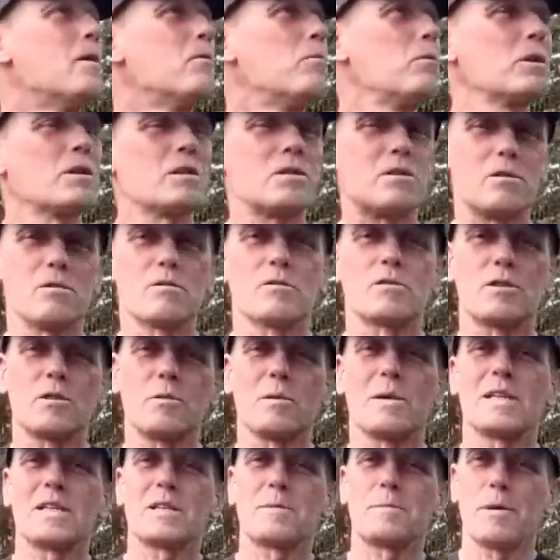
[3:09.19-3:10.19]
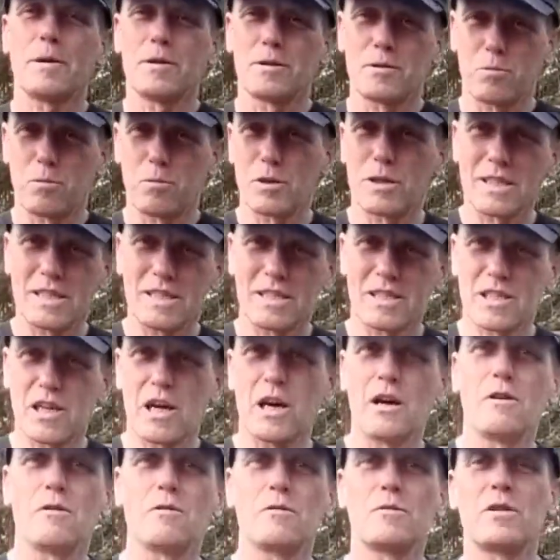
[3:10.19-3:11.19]
What does the horse do when it spooks? What it's
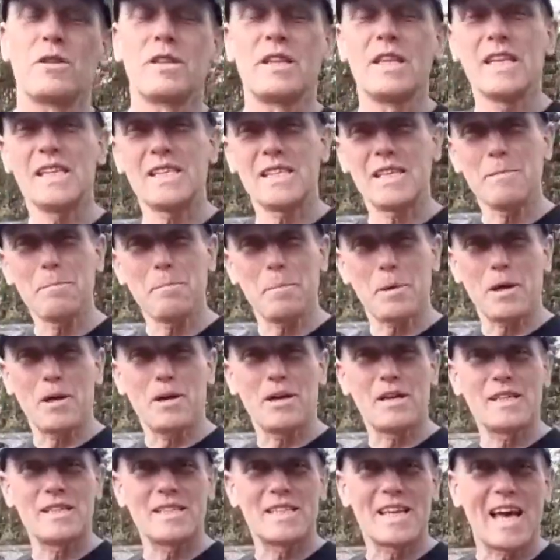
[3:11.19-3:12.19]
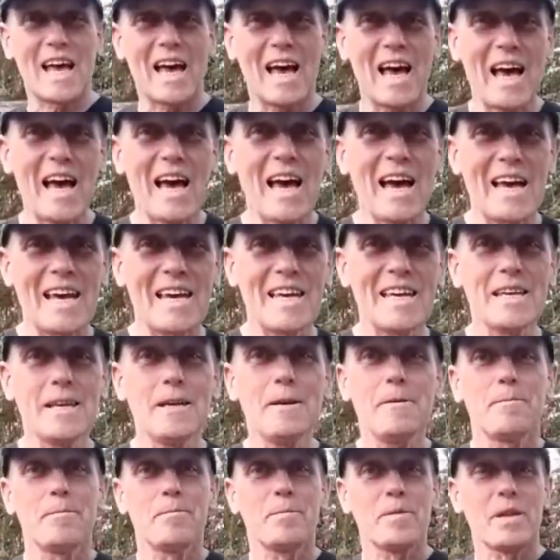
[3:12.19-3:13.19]
told. This implies A,